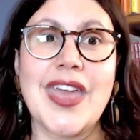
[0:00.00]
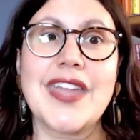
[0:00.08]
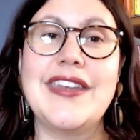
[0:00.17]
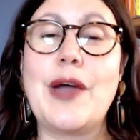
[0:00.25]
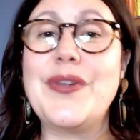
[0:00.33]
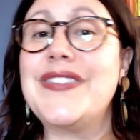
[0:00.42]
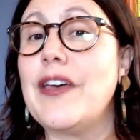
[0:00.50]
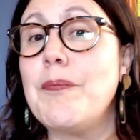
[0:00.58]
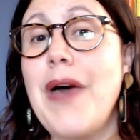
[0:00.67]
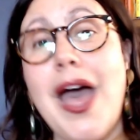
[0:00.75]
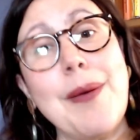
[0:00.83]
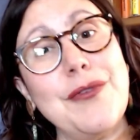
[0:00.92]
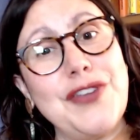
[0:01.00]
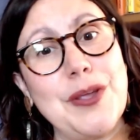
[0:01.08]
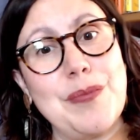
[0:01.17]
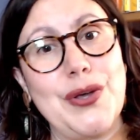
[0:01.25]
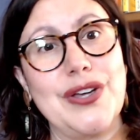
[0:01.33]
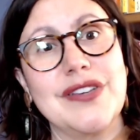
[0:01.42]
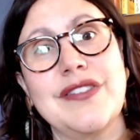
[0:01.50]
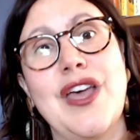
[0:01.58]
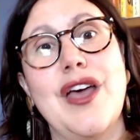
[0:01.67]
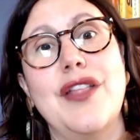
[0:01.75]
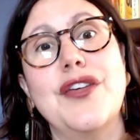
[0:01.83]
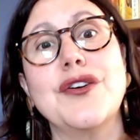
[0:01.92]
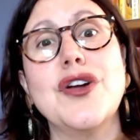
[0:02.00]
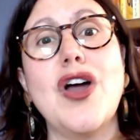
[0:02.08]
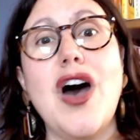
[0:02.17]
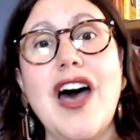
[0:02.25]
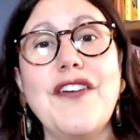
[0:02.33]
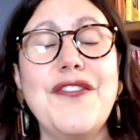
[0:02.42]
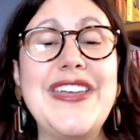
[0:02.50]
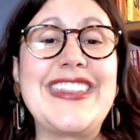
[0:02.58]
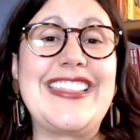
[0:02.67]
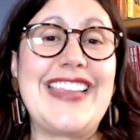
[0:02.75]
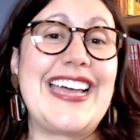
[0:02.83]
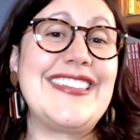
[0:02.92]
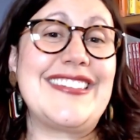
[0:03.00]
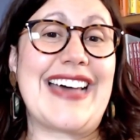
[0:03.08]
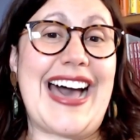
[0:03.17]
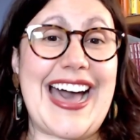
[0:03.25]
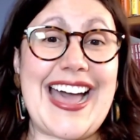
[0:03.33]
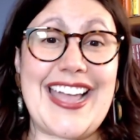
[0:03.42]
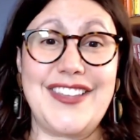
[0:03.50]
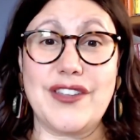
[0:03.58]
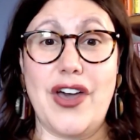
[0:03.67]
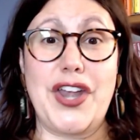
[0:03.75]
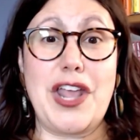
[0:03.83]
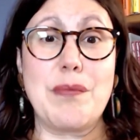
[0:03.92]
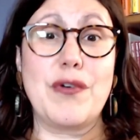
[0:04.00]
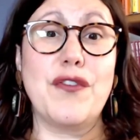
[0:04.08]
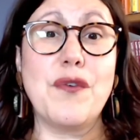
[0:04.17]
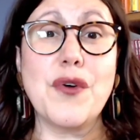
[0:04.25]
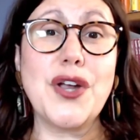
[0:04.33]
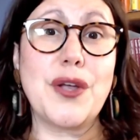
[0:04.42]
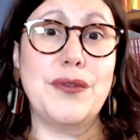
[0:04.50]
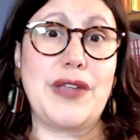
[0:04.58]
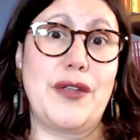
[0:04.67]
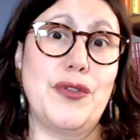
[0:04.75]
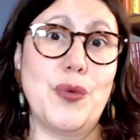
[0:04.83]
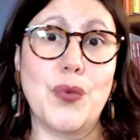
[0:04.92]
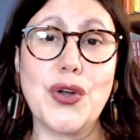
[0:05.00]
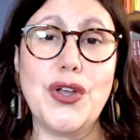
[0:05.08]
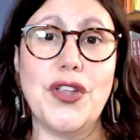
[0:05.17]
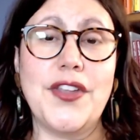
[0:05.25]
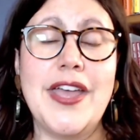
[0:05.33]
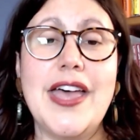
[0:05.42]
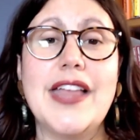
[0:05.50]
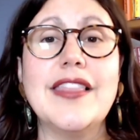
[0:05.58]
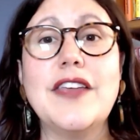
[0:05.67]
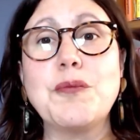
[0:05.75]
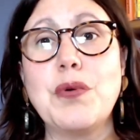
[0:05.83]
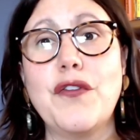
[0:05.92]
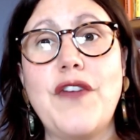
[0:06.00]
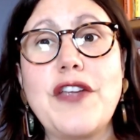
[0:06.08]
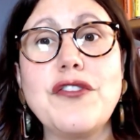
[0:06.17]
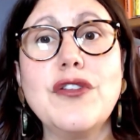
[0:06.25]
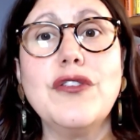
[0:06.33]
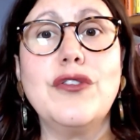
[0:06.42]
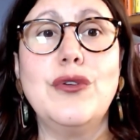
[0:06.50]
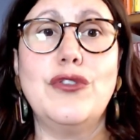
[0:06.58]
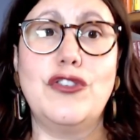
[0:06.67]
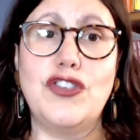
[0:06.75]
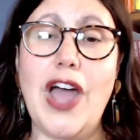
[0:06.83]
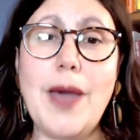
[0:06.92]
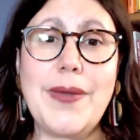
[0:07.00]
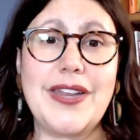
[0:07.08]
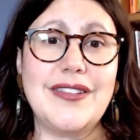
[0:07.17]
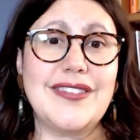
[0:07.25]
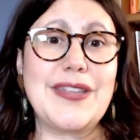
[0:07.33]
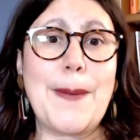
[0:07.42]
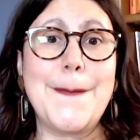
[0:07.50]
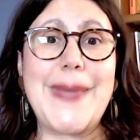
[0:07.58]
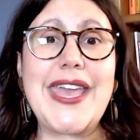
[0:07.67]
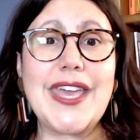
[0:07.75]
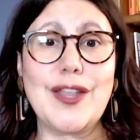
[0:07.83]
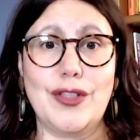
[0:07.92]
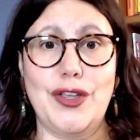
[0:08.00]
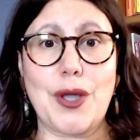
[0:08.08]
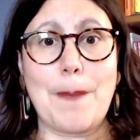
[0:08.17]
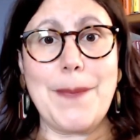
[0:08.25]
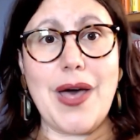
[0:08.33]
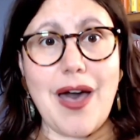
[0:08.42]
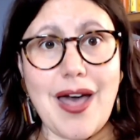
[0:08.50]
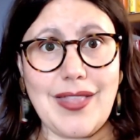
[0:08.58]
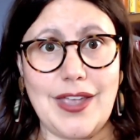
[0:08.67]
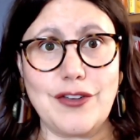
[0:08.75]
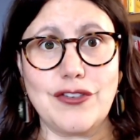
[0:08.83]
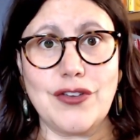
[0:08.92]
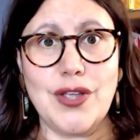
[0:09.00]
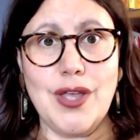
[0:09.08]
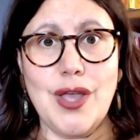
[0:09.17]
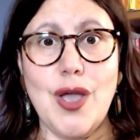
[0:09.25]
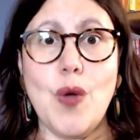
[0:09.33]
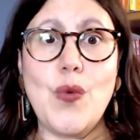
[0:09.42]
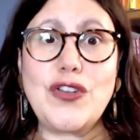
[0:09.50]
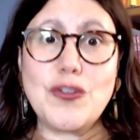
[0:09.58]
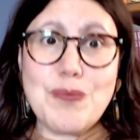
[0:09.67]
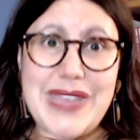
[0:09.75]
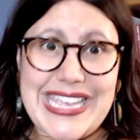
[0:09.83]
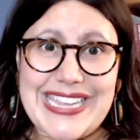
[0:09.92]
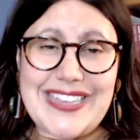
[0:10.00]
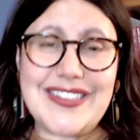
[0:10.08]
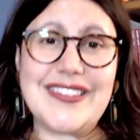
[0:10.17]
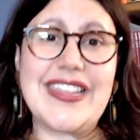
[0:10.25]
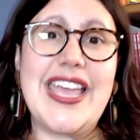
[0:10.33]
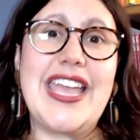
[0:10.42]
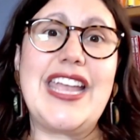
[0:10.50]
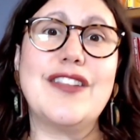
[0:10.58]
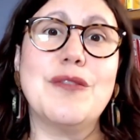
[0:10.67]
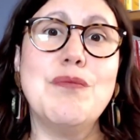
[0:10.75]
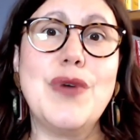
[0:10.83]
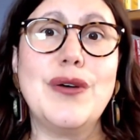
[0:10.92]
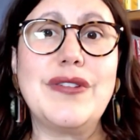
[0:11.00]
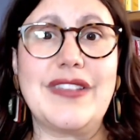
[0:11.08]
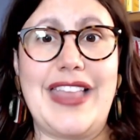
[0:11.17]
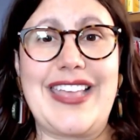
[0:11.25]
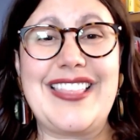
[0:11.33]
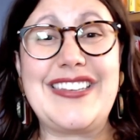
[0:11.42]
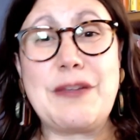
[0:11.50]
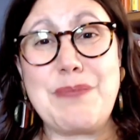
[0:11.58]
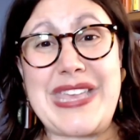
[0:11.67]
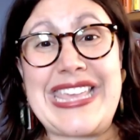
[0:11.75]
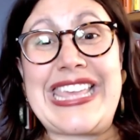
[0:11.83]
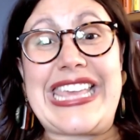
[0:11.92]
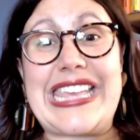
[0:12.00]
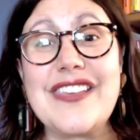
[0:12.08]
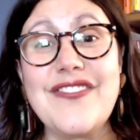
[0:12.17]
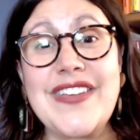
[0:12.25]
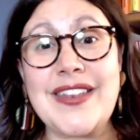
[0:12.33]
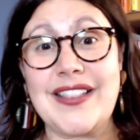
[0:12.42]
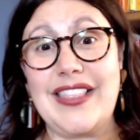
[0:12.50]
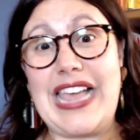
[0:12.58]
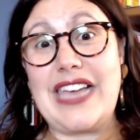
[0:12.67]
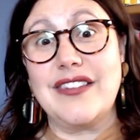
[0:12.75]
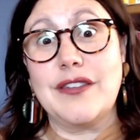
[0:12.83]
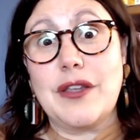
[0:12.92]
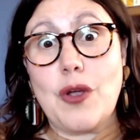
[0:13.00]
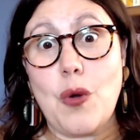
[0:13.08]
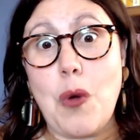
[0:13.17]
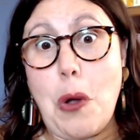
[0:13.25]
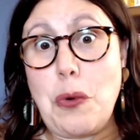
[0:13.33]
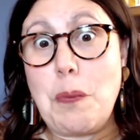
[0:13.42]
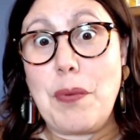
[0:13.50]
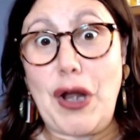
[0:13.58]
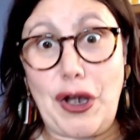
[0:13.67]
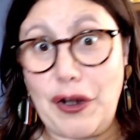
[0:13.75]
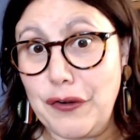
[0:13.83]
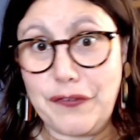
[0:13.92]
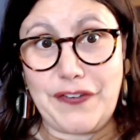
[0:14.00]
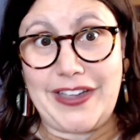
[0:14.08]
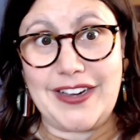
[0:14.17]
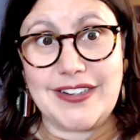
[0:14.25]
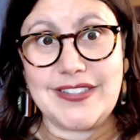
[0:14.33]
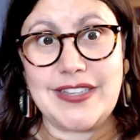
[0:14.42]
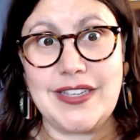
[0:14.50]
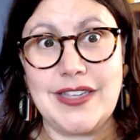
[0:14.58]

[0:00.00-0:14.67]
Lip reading: Now with self-publishing books, there are often less eyes on it before it goes out in the world, less professionals whose job it is to make it look polished, which means it's most likely to be even less, quote, perfect.